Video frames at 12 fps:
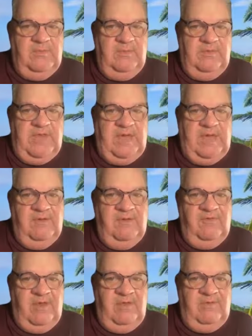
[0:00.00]
thanking
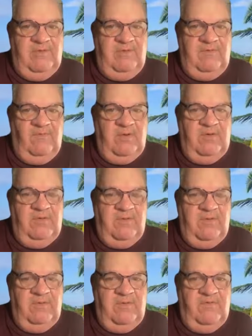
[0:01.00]
Jesus for his
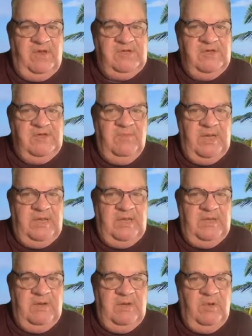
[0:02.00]
crucifixion, but
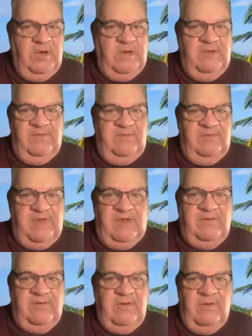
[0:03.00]
they weren't even
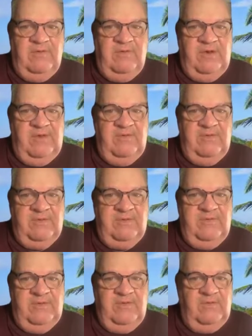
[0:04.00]
centered on Jesus,
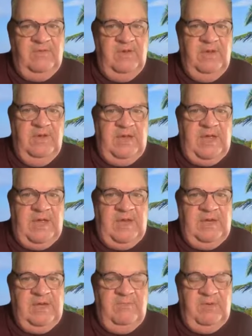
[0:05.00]
because if they
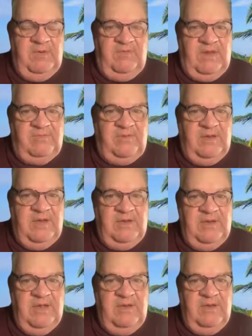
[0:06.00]
had any perception,
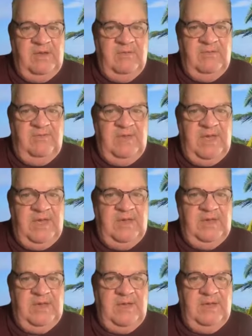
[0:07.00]
they'd know he was
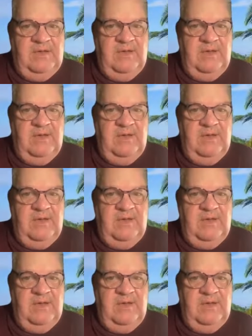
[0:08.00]
there. And